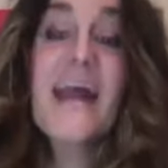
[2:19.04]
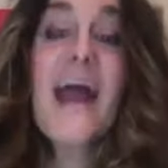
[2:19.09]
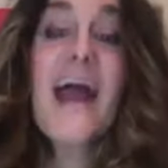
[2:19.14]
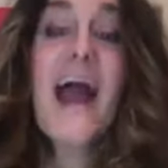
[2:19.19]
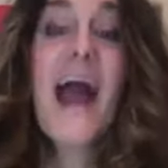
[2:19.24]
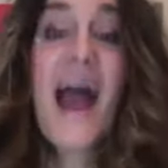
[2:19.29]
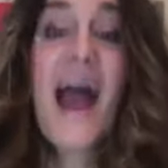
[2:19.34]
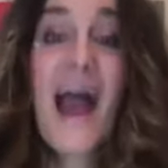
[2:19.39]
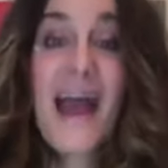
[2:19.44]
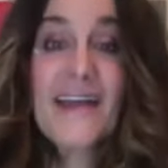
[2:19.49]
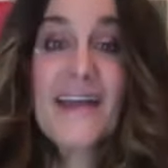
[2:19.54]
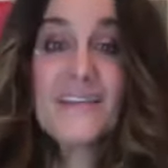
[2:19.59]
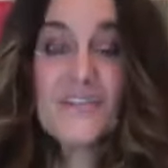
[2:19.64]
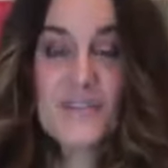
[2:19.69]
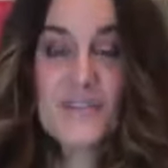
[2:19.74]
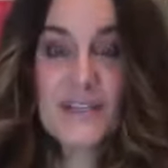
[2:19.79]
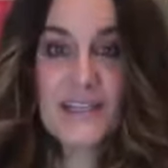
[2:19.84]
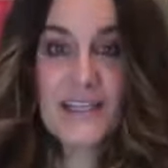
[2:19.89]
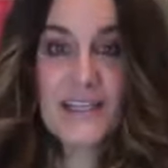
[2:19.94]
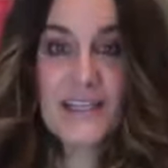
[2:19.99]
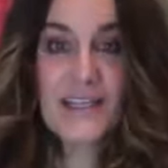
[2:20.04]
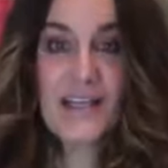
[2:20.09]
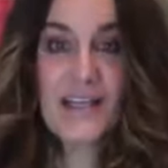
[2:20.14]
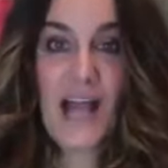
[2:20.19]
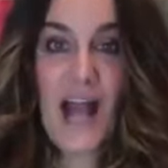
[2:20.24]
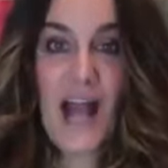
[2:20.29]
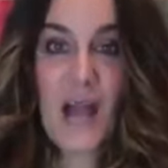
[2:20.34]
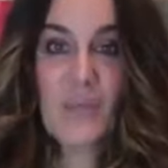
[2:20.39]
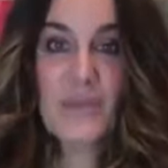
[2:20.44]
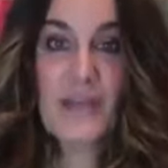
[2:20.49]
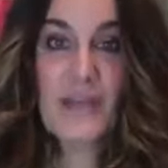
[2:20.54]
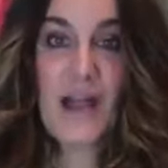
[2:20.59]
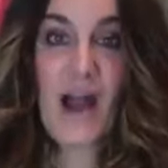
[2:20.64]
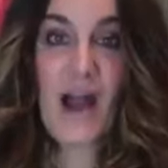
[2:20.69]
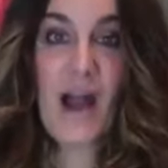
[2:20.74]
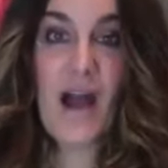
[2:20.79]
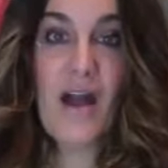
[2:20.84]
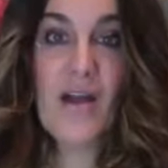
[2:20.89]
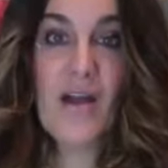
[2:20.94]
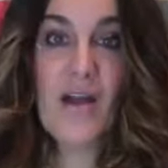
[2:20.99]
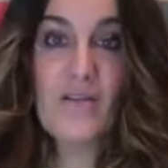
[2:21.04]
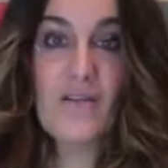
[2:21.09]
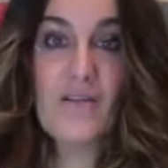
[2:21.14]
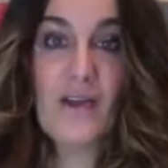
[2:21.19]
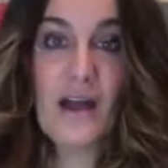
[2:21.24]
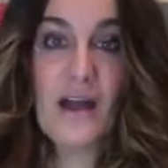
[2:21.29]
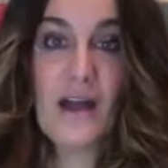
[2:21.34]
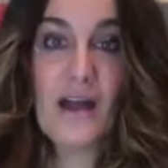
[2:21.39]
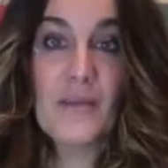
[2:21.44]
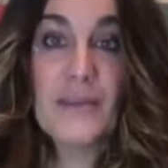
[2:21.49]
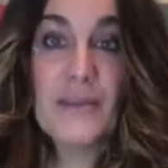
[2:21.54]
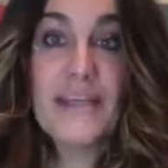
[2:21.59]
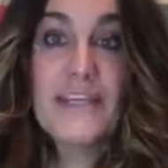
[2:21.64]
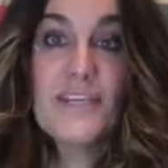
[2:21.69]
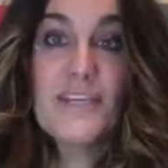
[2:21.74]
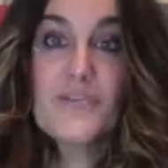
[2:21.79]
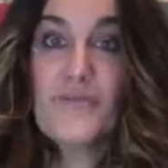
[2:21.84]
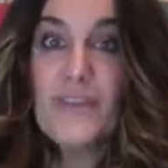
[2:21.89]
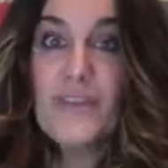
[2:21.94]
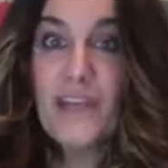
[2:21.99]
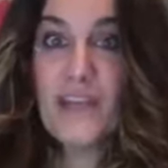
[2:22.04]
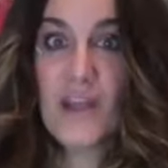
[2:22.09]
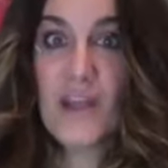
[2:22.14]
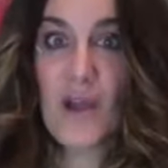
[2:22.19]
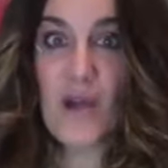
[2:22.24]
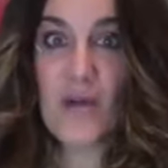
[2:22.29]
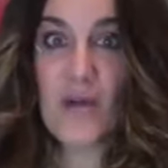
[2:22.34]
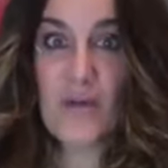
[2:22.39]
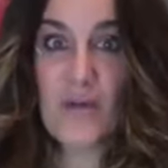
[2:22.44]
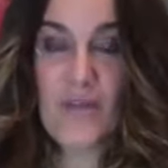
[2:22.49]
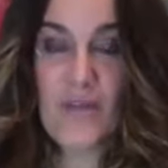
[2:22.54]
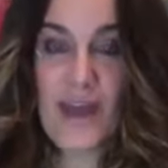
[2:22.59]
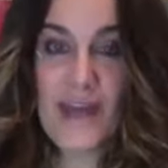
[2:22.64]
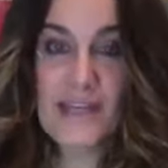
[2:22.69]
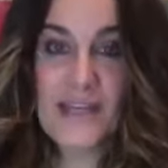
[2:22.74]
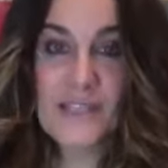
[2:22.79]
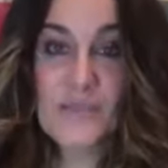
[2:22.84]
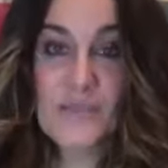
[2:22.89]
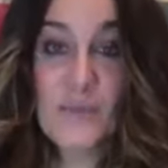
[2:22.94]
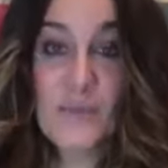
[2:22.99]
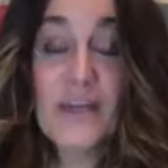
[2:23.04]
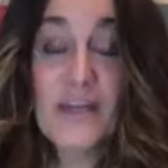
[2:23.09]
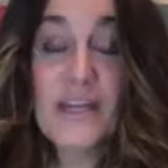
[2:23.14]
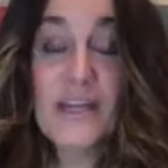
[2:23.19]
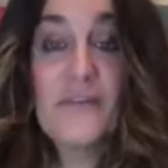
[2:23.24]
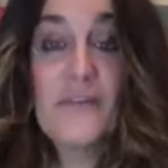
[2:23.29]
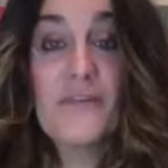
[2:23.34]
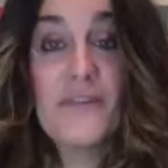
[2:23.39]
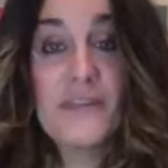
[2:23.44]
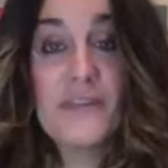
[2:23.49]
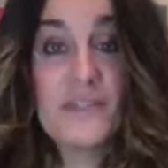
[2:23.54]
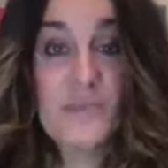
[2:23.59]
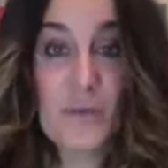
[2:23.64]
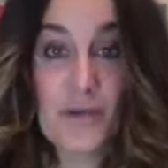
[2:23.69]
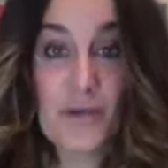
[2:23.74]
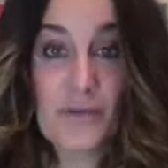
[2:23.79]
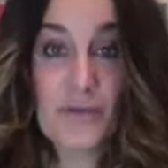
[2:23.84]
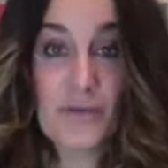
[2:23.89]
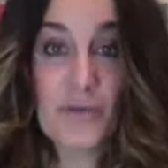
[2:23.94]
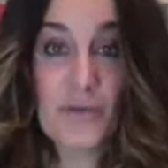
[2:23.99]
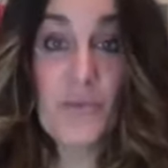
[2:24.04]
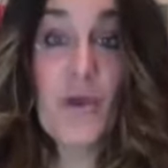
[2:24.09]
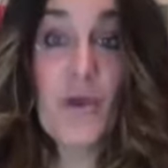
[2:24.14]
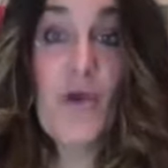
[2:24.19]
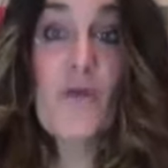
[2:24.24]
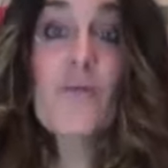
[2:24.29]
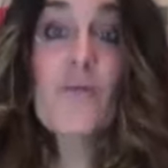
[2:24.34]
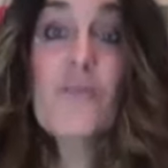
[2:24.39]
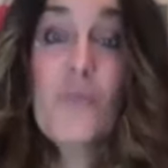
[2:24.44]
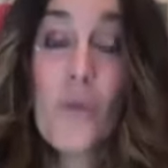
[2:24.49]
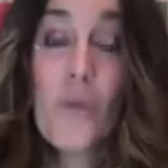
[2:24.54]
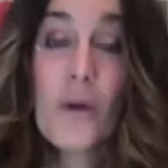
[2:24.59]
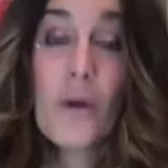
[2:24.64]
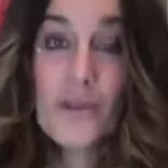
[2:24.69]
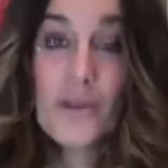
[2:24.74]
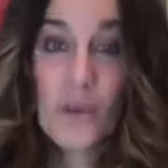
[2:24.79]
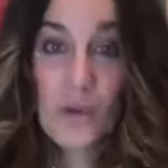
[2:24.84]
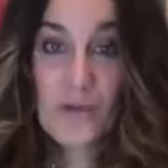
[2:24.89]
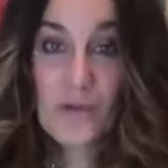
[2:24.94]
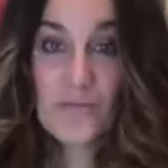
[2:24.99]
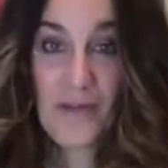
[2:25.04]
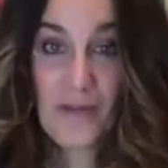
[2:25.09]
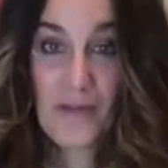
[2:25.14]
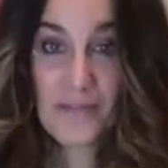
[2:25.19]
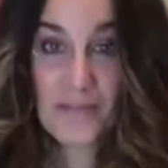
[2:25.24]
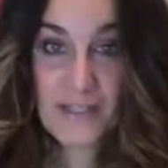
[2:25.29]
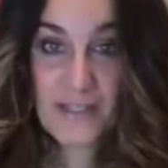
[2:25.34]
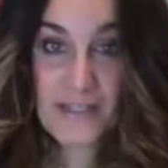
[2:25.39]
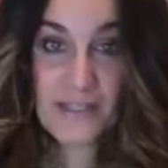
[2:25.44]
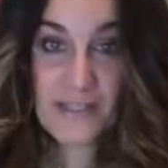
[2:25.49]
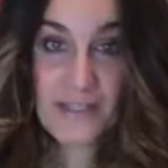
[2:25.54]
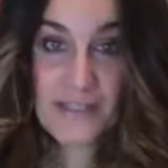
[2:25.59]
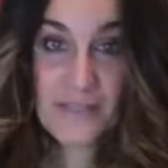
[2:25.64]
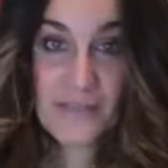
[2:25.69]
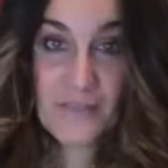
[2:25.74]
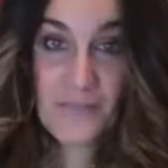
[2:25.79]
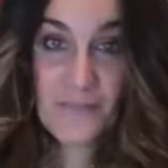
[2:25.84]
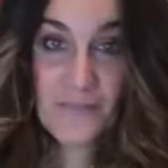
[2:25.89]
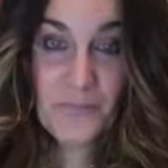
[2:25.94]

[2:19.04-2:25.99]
And you're going to get a copy of each video that is put in the Facebook group for your reference.